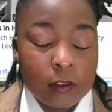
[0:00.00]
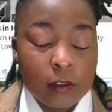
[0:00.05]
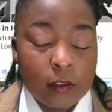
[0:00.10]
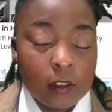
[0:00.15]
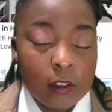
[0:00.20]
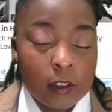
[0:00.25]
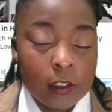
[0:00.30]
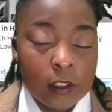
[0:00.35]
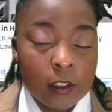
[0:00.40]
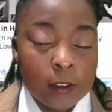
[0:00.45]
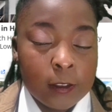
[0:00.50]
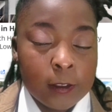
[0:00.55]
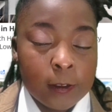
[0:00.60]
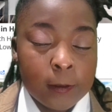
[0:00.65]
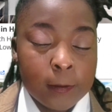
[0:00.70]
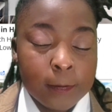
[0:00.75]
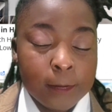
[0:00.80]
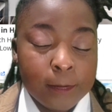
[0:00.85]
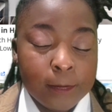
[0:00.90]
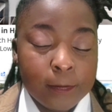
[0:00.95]
uh,
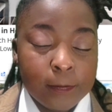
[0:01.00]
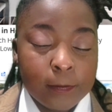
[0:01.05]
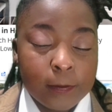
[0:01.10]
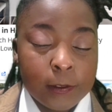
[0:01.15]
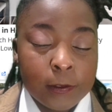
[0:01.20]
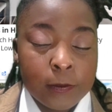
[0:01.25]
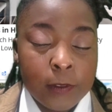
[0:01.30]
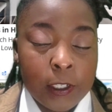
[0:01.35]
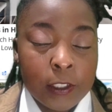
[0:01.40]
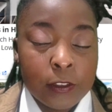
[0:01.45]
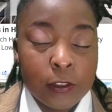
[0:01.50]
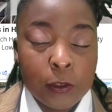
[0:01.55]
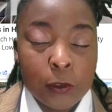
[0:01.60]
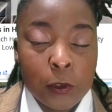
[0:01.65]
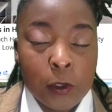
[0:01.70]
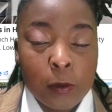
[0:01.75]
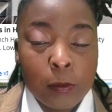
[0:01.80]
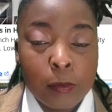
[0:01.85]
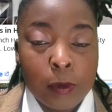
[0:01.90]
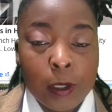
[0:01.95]
investor
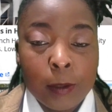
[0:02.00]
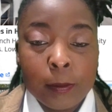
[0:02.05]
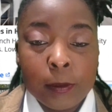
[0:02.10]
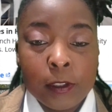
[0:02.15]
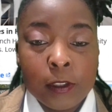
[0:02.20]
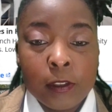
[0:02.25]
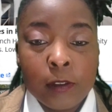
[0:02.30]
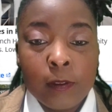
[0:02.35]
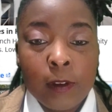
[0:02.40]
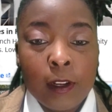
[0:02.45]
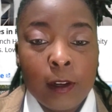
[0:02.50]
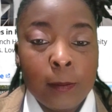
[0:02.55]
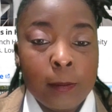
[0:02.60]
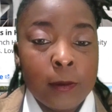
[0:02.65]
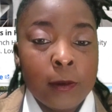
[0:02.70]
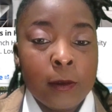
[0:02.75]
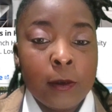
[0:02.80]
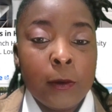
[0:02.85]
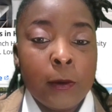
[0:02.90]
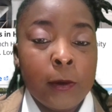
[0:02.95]
or property
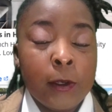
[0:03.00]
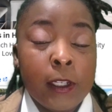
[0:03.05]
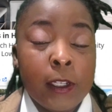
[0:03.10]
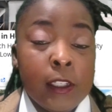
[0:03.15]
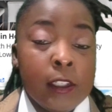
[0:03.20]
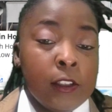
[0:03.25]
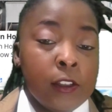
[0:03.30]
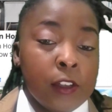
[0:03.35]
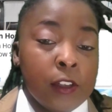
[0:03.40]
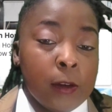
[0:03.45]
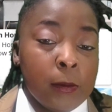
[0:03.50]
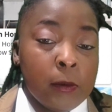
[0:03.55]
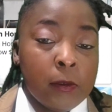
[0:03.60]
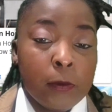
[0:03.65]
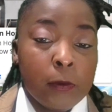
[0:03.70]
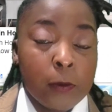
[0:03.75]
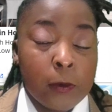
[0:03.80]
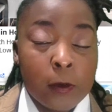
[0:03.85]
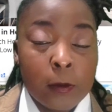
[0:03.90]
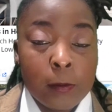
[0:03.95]
developer or any shape or
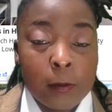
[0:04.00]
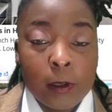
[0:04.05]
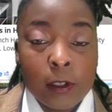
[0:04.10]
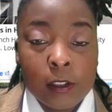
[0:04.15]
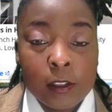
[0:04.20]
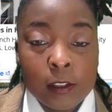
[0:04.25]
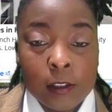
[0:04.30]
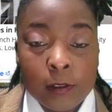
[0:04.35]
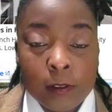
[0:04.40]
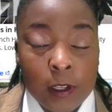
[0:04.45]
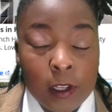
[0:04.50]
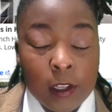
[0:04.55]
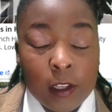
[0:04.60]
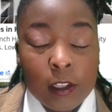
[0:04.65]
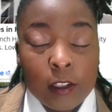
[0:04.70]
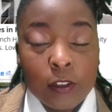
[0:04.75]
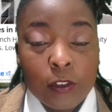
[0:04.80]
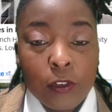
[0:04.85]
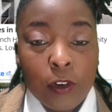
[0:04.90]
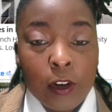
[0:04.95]
form of
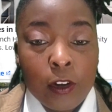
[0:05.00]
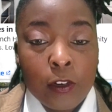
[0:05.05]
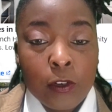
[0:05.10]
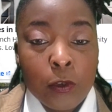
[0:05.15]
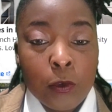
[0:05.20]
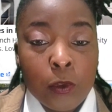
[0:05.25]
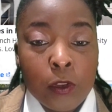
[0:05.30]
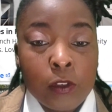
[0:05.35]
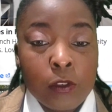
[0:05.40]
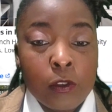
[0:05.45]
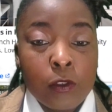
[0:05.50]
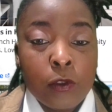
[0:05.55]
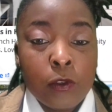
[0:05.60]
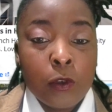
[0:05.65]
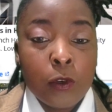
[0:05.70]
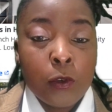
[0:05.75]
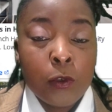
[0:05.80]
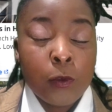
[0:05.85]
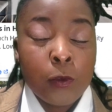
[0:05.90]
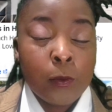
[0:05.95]
trying to do this on your
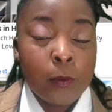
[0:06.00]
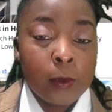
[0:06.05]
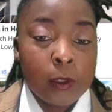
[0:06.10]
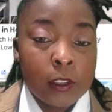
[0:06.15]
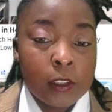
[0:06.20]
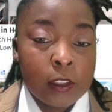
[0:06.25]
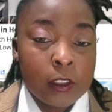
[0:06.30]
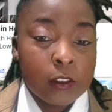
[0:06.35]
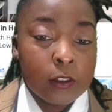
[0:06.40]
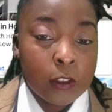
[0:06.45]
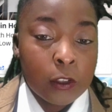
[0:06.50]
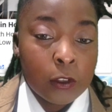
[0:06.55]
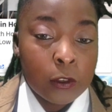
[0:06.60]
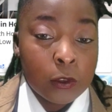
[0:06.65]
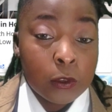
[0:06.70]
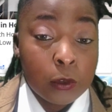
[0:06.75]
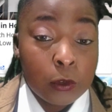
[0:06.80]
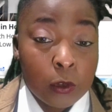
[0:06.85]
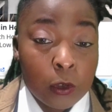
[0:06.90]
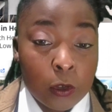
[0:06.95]
own, please consult
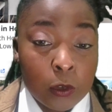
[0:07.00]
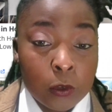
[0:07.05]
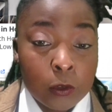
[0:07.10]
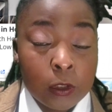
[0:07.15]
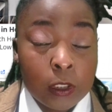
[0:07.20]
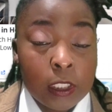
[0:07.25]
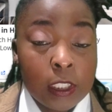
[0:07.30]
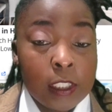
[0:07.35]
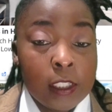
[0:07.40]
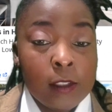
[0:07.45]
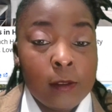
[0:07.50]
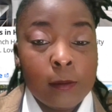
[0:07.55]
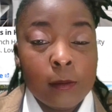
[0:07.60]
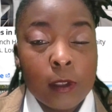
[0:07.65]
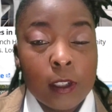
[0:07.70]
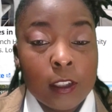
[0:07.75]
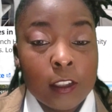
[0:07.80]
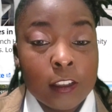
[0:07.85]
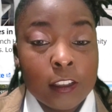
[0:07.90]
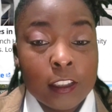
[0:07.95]
to your own team.
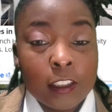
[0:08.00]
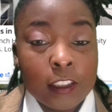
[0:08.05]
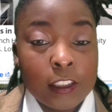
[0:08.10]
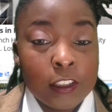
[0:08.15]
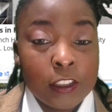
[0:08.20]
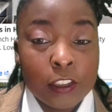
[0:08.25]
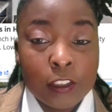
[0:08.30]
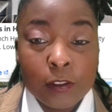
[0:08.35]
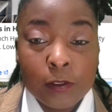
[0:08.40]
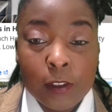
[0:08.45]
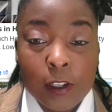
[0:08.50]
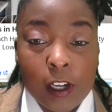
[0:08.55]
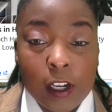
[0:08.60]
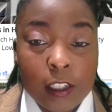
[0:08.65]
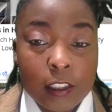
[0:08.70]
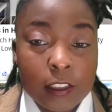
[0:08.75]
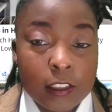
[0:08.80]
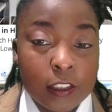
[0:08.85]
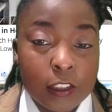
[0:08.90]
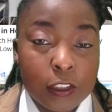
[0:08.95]
This is just for
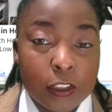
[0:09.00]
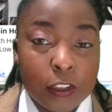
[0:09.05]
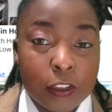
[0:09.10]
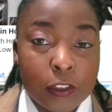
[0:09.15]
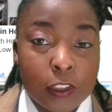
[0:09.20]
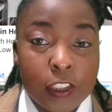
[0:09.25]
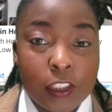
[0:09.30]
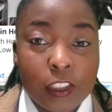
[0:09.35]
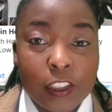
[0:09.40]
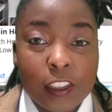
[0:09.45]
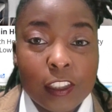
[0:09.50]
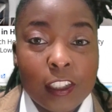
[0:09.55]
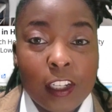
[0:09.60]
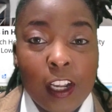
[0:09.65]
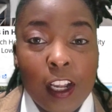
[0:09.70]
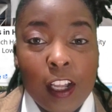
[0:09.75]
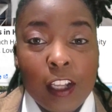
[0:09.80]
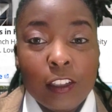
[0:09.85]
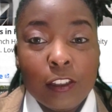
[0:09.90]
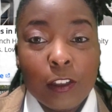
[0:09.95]
content creation.
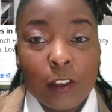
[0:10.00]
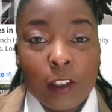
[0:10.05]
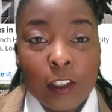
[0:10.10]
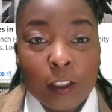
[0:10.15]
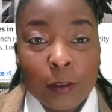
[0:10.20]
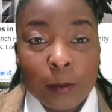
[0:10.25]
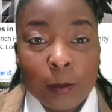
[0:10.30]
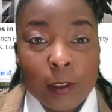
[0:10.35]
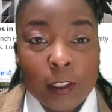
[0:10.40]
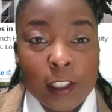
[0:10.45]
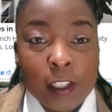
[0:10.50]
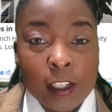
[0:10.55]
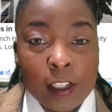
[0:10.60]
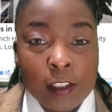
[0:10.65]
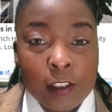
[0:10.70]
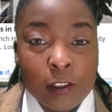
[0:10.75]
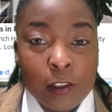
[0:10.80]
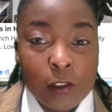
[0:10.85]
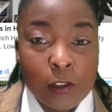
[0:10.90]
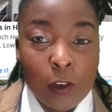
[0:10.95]
So let's begin.
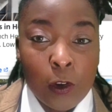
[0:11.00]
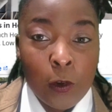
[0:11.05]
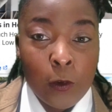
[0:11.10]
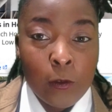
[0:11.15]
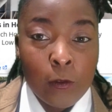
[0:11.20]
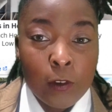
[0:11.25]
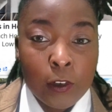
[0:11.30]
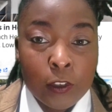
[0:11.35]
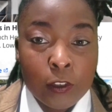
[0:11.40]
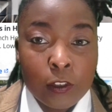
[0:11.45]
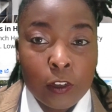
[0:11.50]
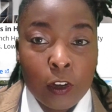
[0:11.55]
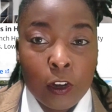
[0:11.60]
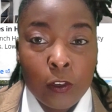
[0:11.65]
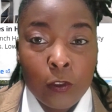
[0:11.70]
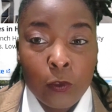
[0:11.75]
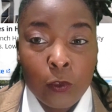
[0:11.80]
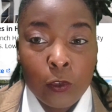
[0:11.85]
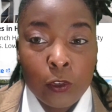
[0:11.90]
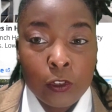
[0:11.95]
So first off,
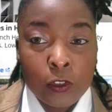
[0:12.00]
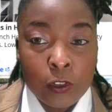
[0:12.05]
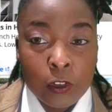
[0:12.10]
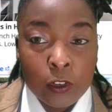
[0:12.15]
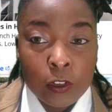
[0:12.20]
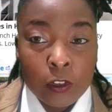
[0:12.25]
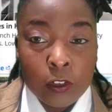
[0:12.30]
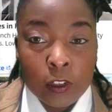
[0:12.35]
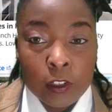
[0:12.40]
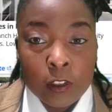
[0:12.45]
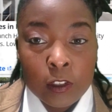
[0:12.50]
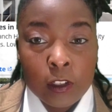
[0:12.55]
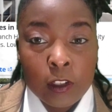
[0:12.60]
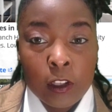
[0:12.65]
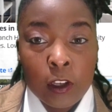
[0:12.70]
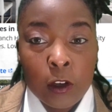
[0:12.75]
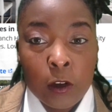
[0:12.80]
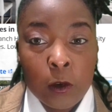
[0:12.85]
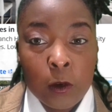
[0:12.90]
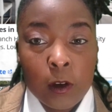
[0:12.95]
we're just going to go to
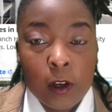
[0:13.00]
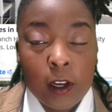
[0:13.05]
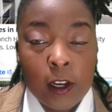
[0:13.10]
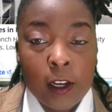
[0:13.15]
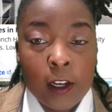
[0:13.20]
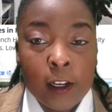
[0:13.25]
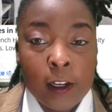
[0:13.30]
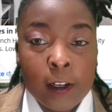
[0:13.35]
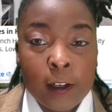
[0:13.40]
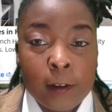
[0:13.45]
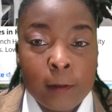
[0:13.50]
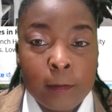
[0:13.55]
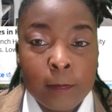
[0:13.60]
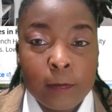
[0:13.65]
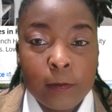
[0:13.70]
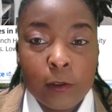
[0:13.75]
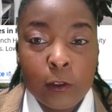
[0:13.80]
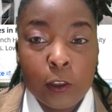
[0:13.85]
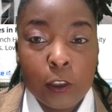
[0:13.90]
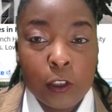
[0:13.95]
Zillow.
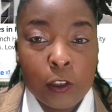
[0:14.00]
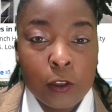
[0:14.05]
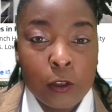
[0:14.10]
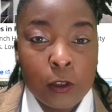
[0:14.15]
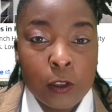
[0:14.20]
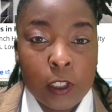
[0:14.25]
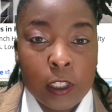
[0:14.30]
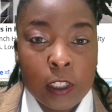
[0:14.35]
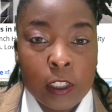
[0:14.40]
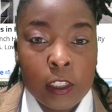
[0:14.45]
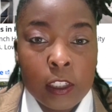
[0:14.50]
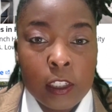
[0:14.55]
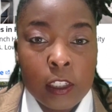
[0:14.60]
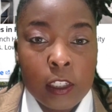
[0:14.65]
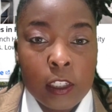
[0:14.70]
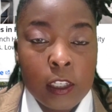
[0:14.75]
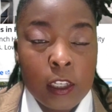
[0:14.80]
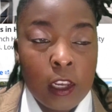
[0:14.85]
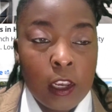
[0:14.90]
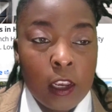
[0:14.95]
You can use any